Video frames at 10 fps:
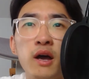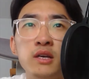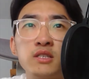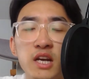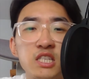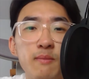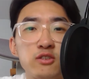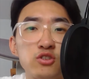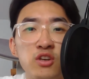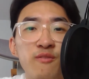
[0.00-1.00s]
second
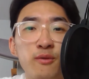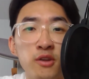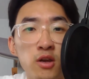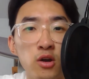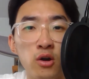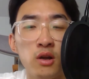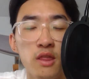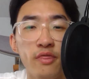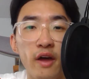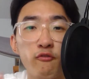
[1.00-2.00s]
semester sophomore year
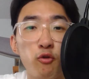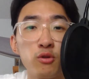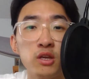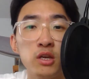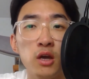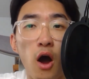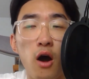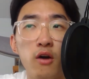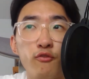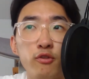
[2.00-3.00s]
that for the
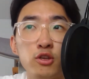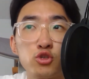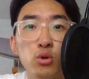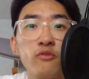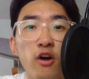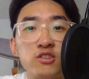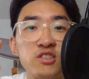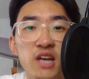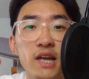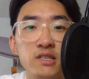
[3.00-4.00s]
School of Arts and
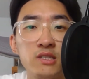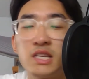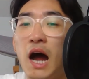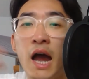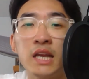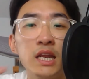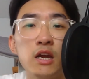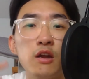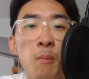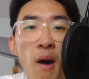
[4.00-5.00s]
Sciences that I
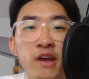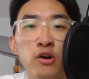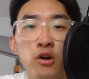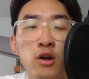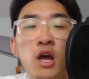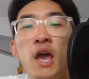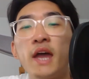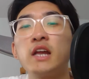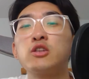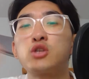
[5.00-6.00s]
needed a minor,
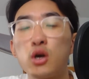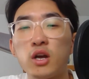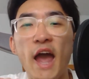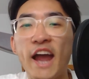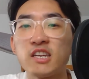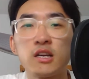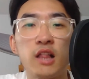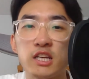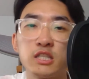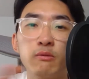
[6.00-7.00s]
and I took acting
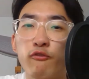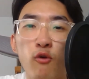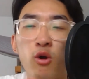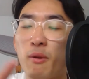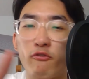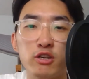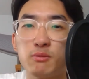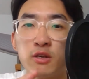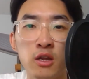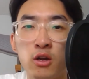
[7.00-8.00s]
classes before my
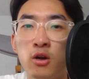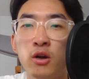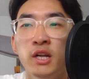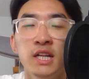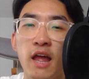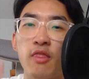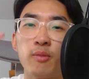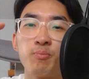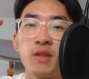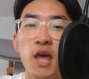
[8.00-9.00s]
freshman year,
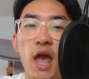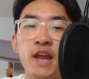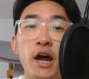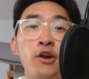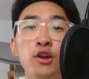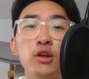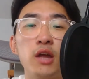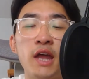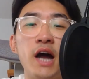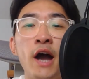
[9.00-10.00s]
and I
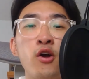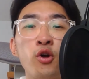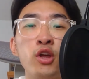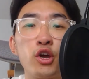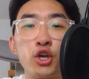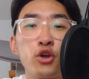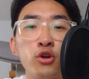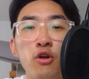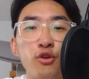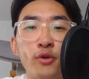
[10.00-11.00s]
already accrued
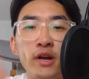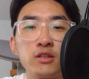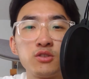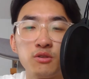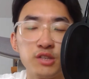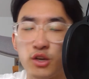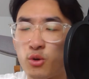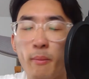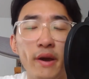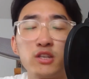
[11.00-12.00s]
all the credits, so I was like, you know
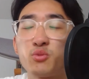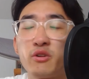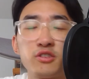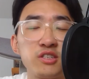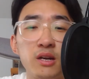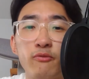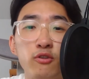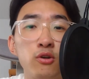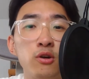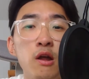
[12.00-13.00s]
what, might as well just sign up
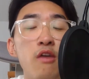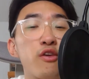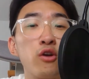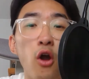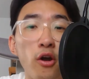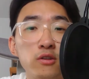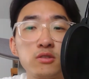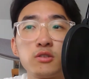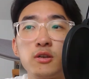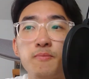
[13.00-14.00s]
for theater arts